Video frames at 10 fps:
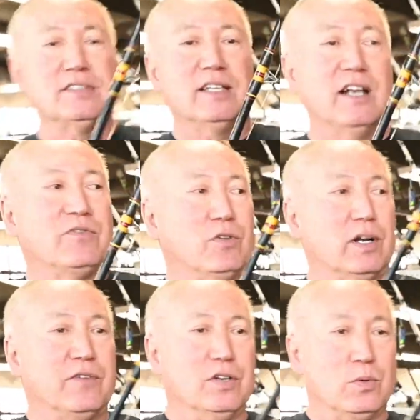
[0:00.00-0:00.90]
setup for
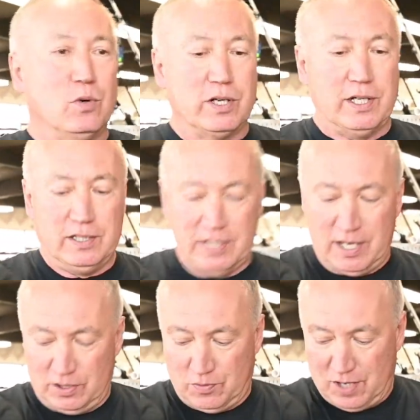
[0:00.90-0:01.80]
if you're working
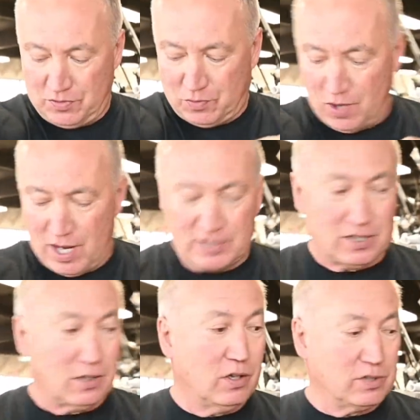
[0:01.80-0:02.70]
down around the rocks
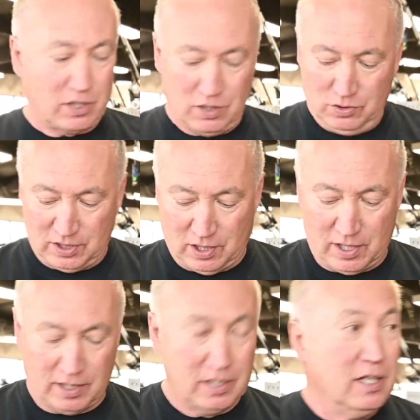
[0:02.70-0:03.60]
along the
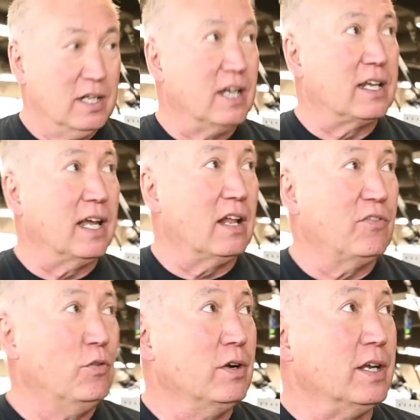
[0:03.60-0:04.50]
coastline of
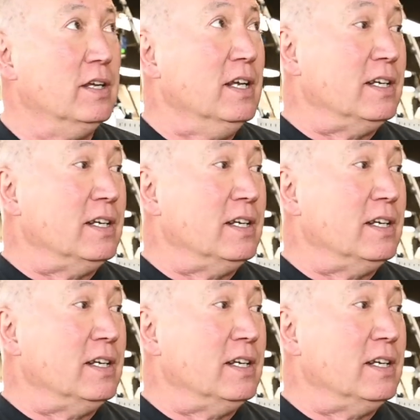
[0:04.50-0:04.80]
California.